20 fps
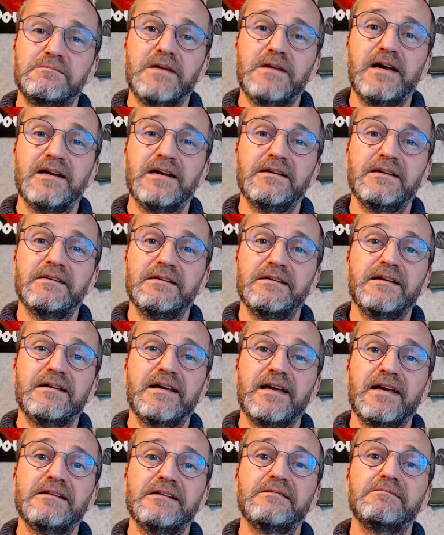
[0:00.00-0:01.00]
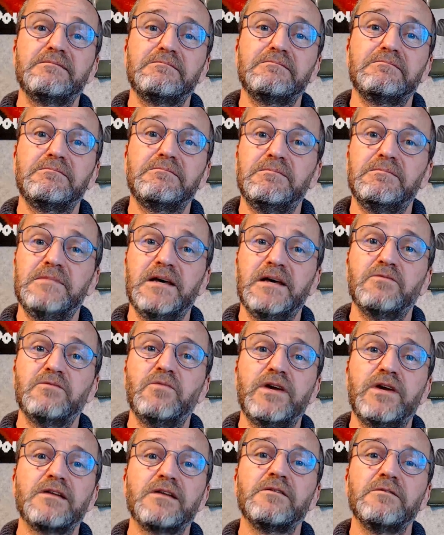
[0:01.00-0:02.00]
and then
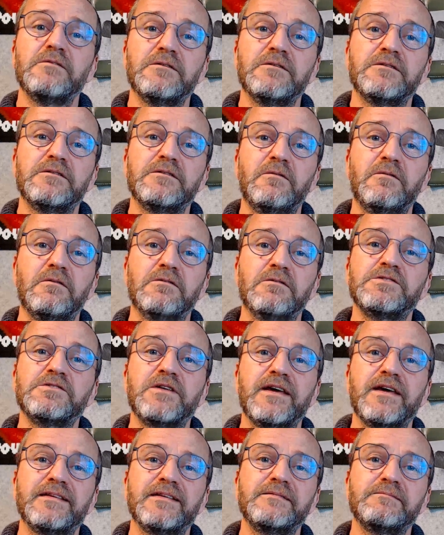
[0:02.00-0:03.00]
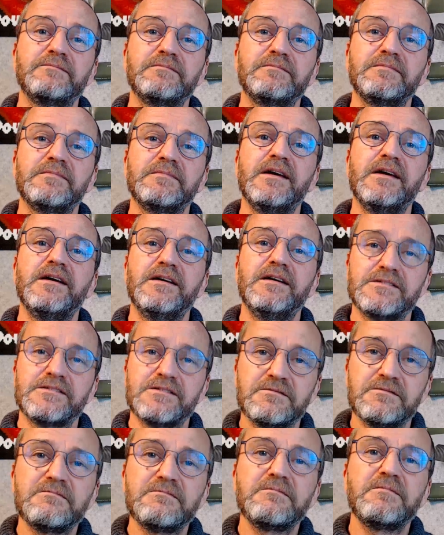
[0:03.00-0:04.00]
we can learn all together.
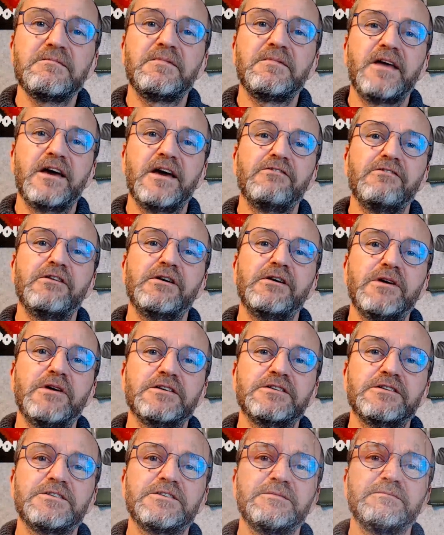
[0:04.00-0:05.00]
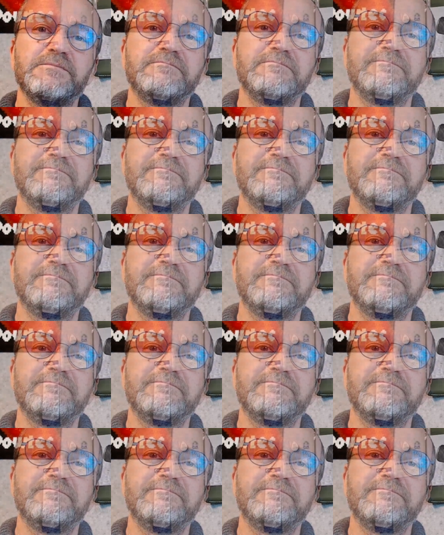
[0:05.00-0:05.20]
So thank you very much.